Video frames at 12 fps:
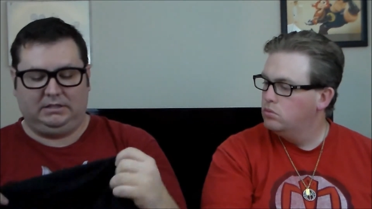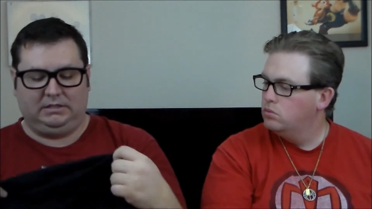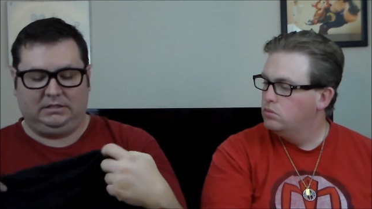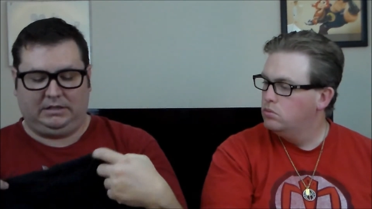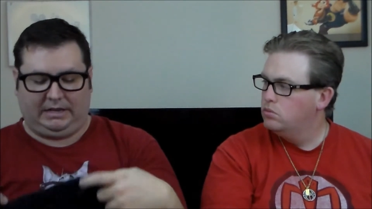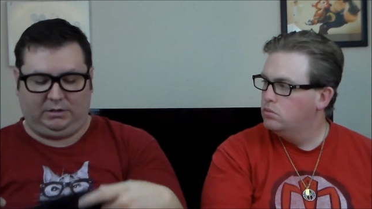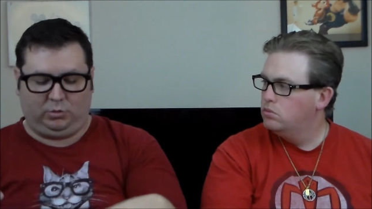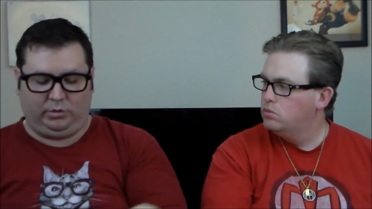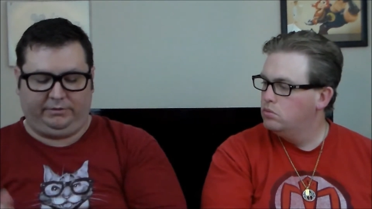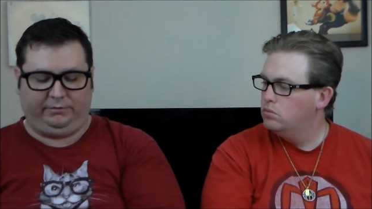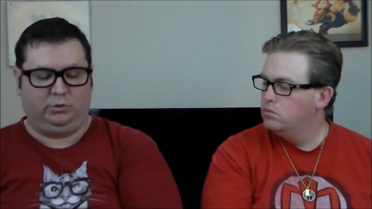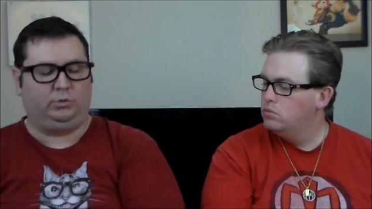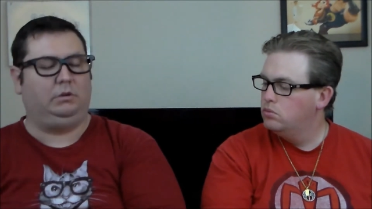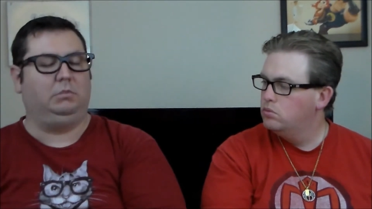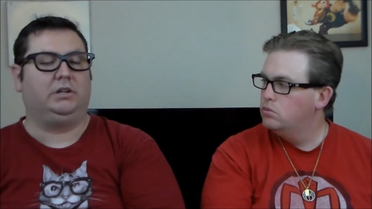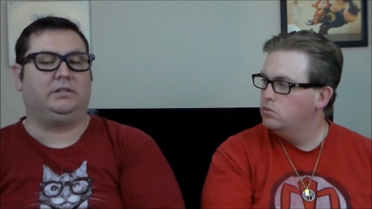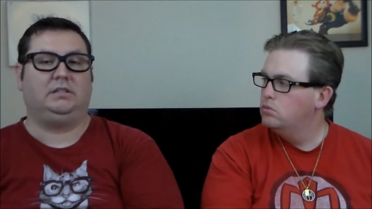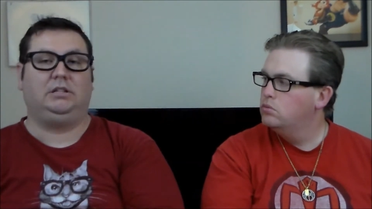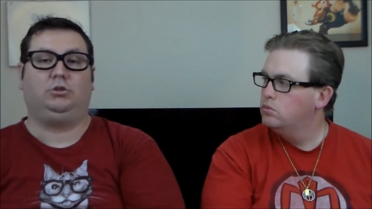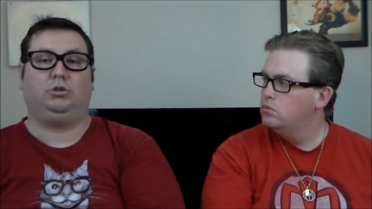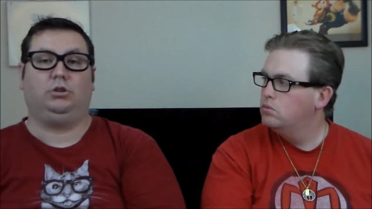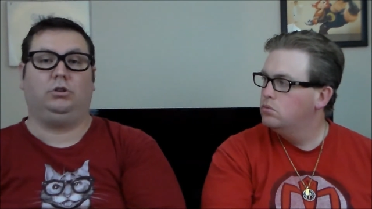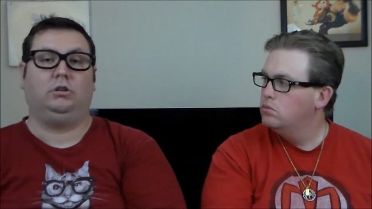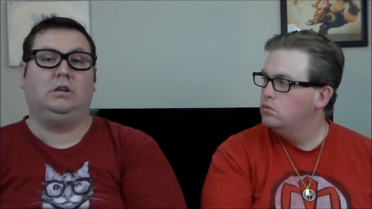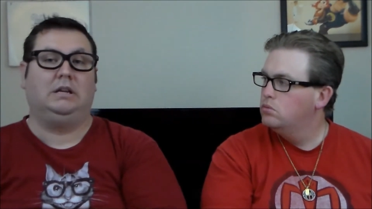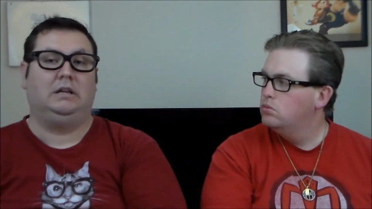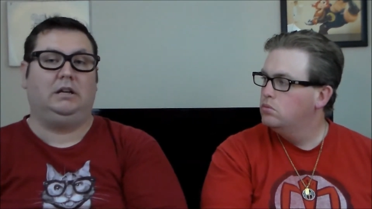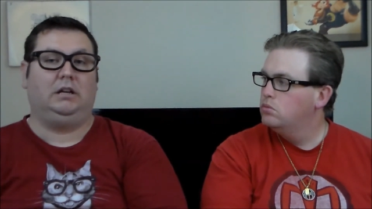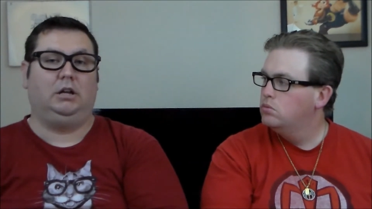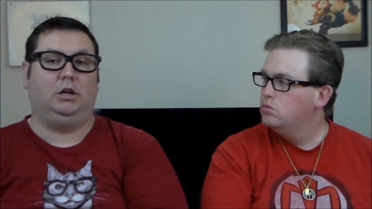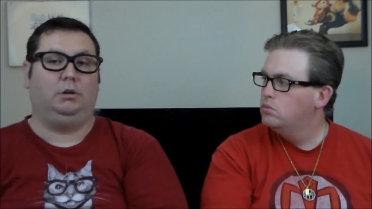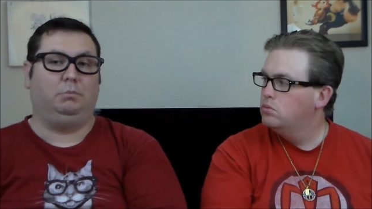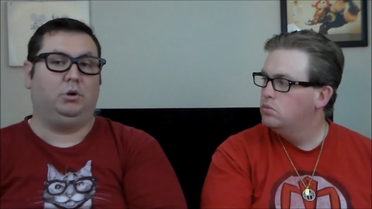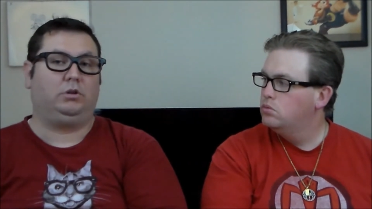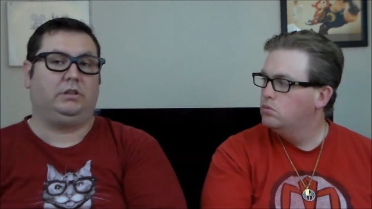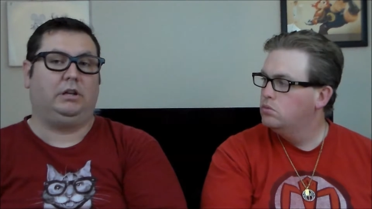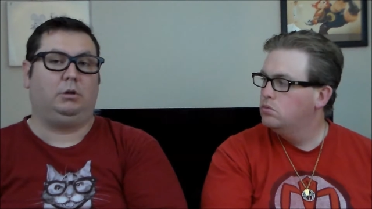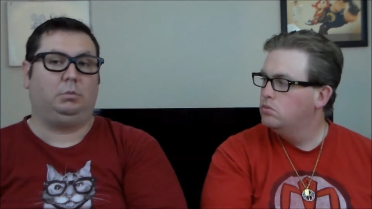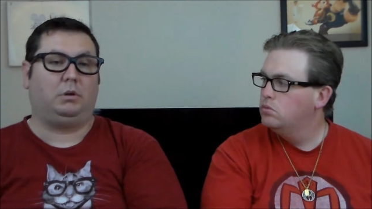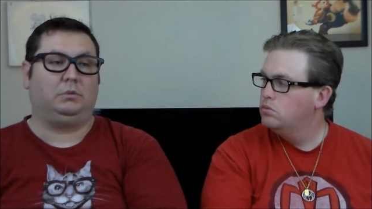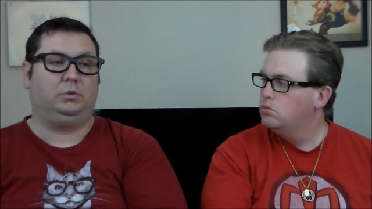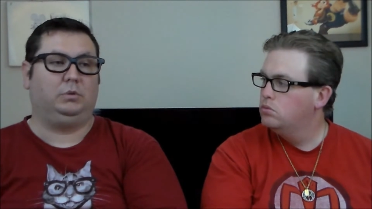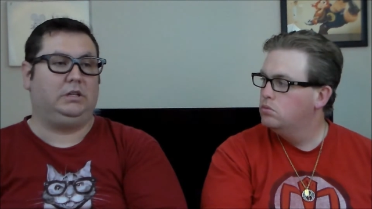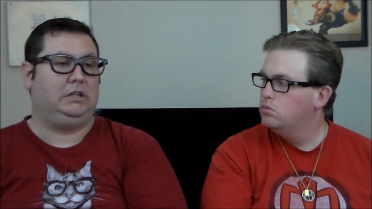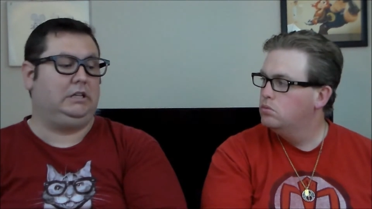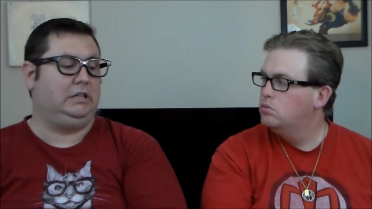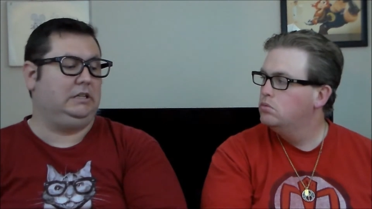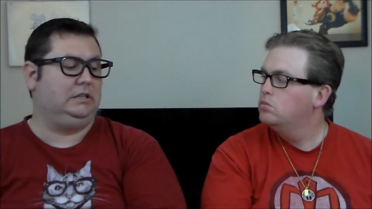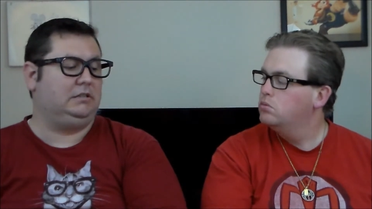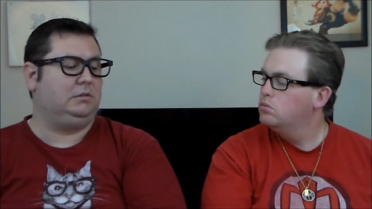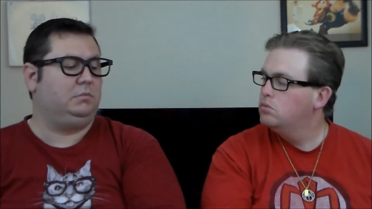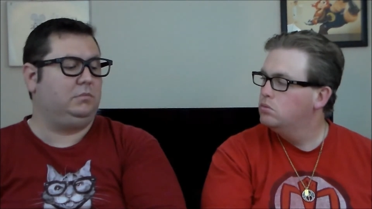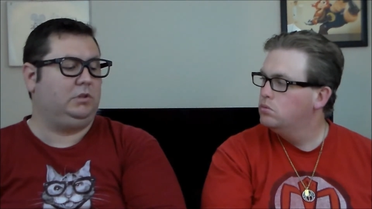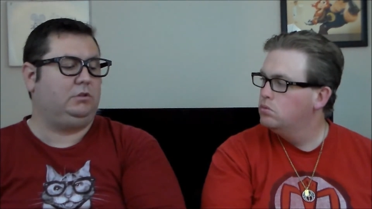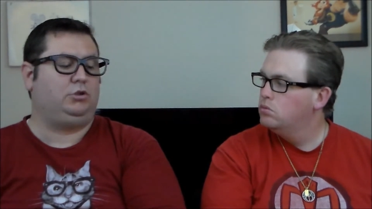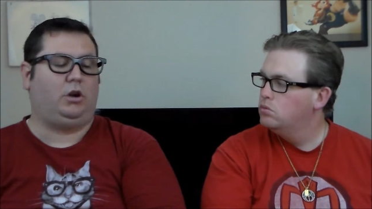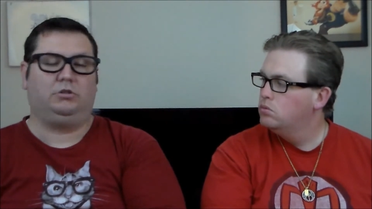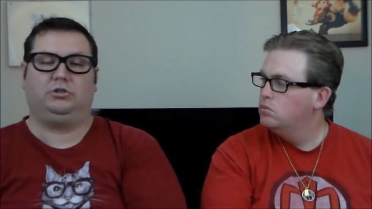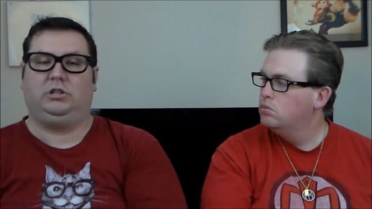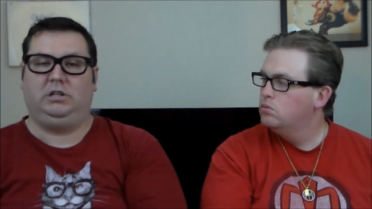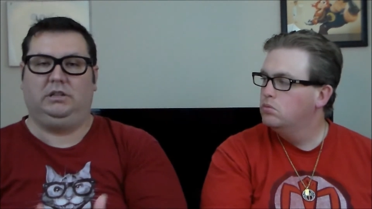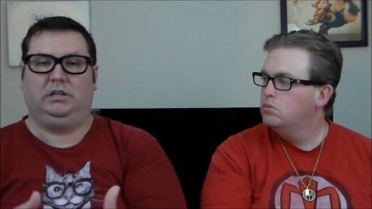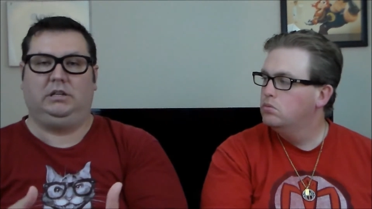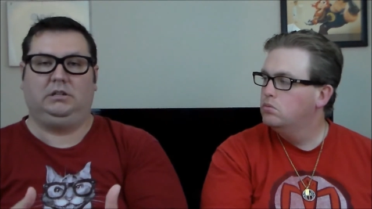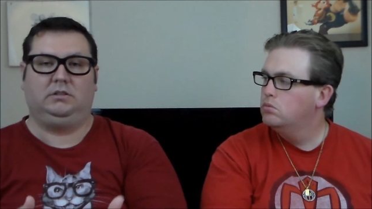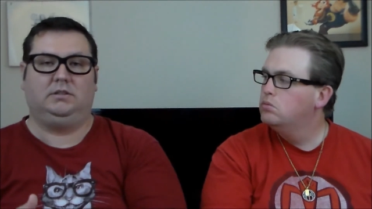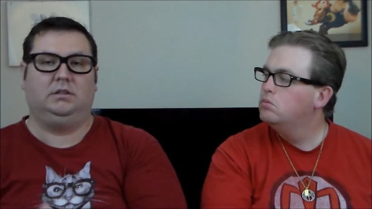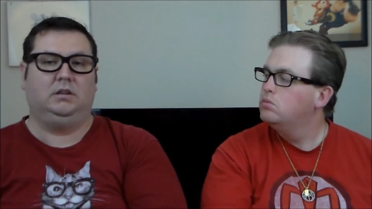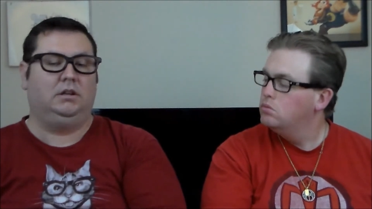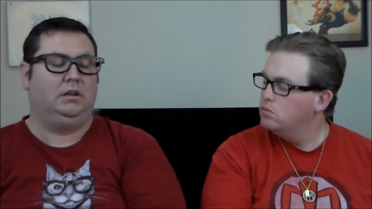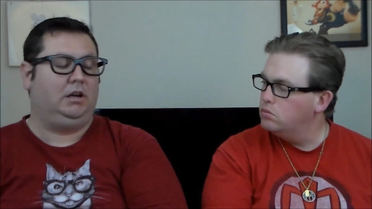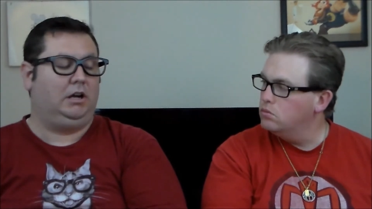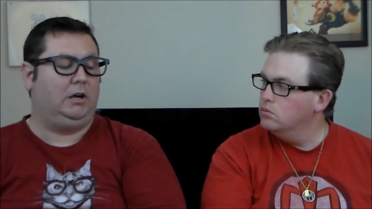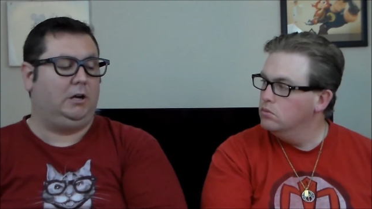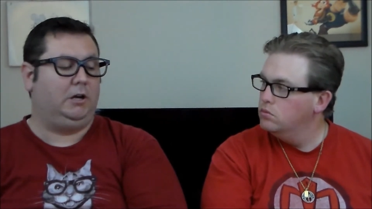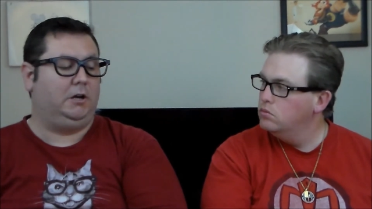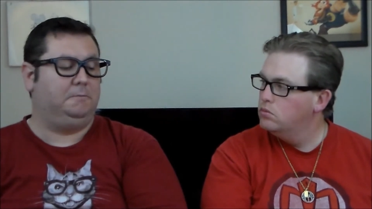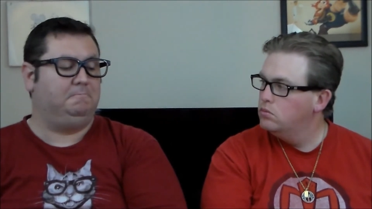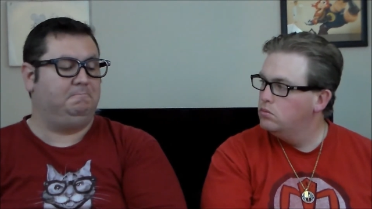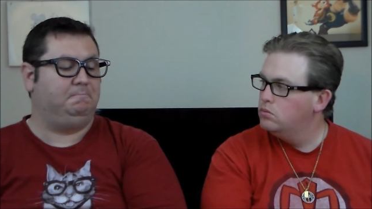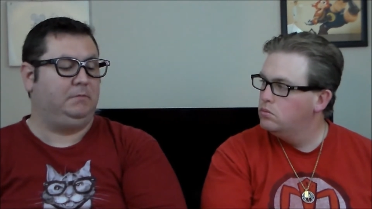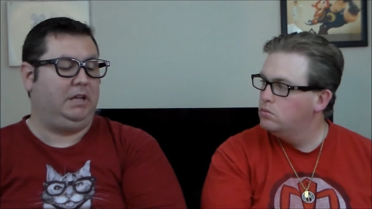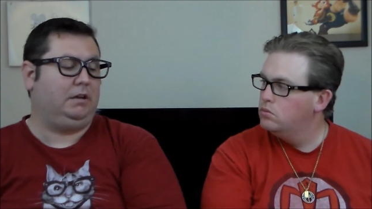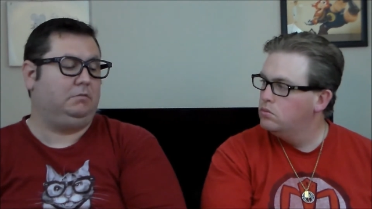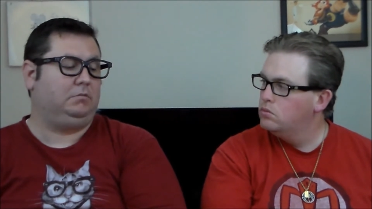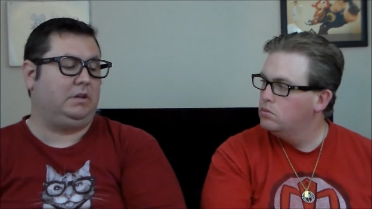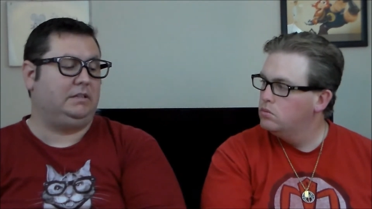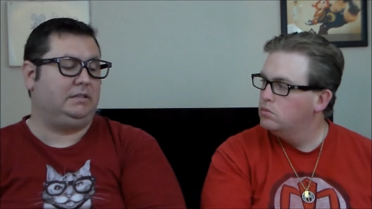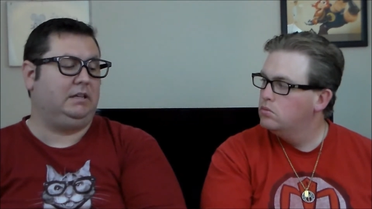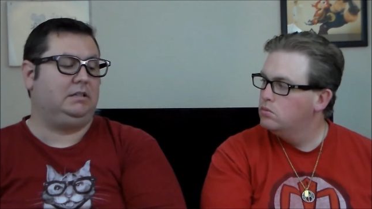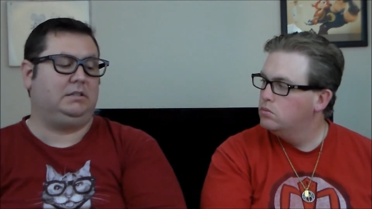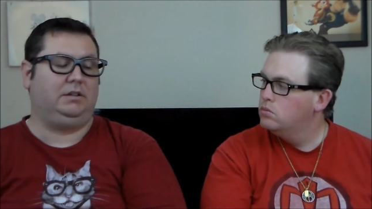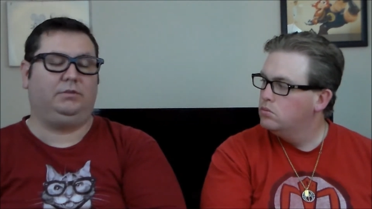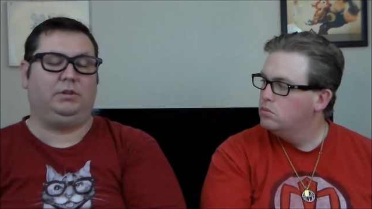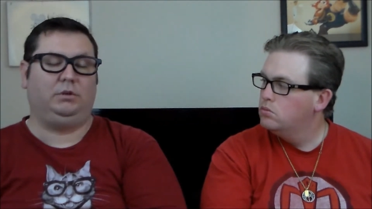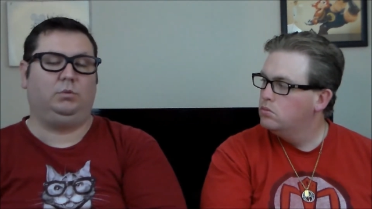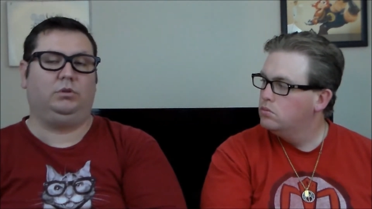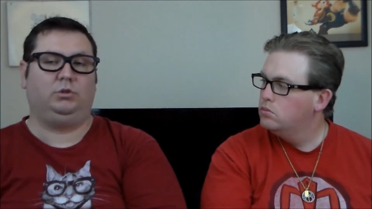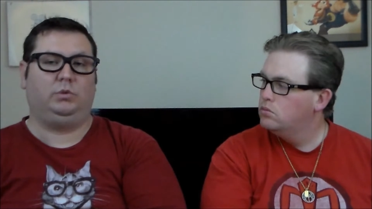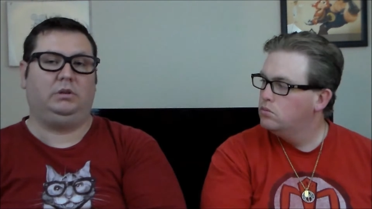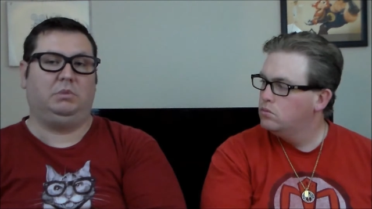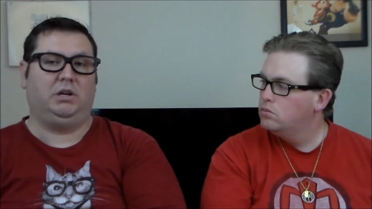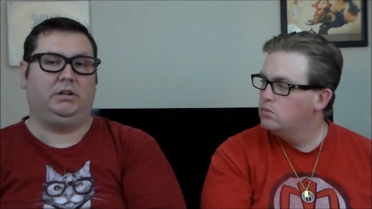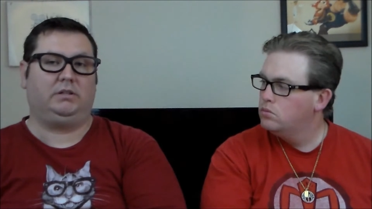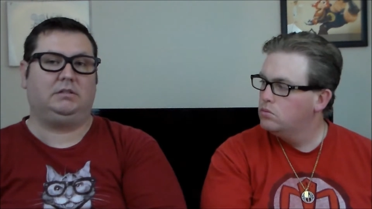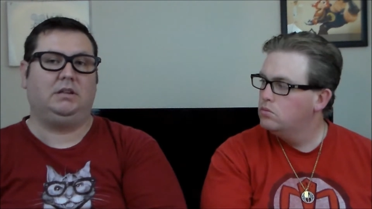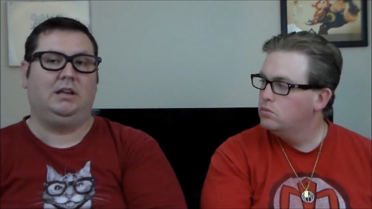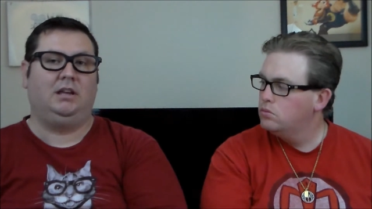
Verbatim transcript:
Speaker 1: this is adequate for twenty bucks. A T-shirt, uh, book that I'll probably read, and some little tchotchke things. Mm-hmm. Um, yeah, I'd say it's definitely worth twenty bucks.